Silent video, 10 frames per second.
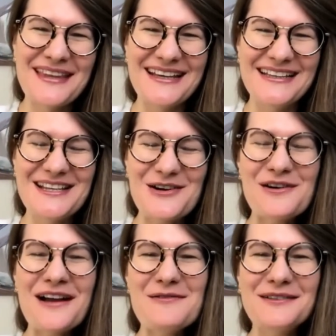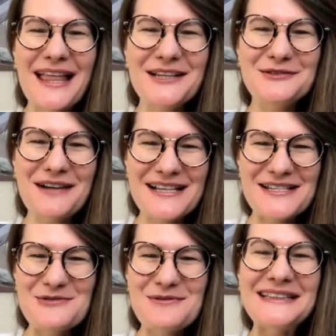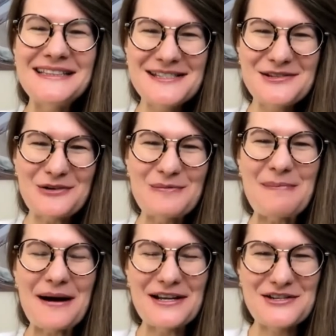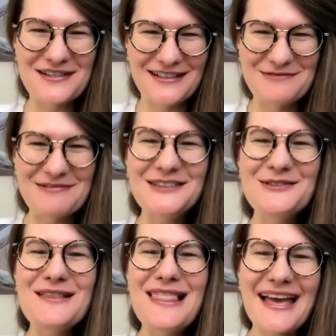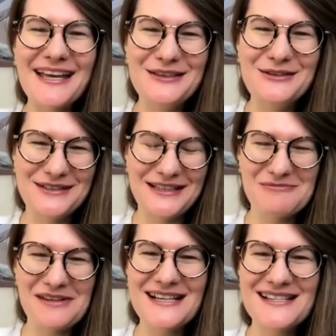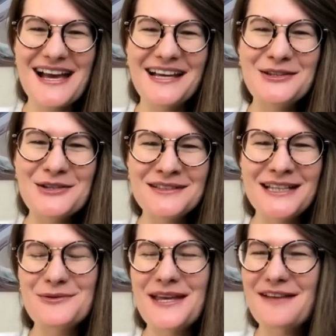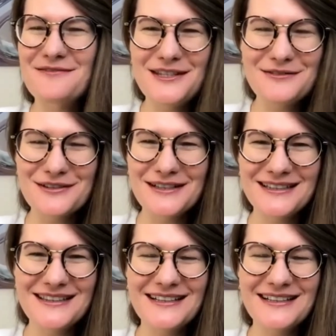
And Aung, I would like to ask you, what is your passion? What do you like doing? Because I know that we have different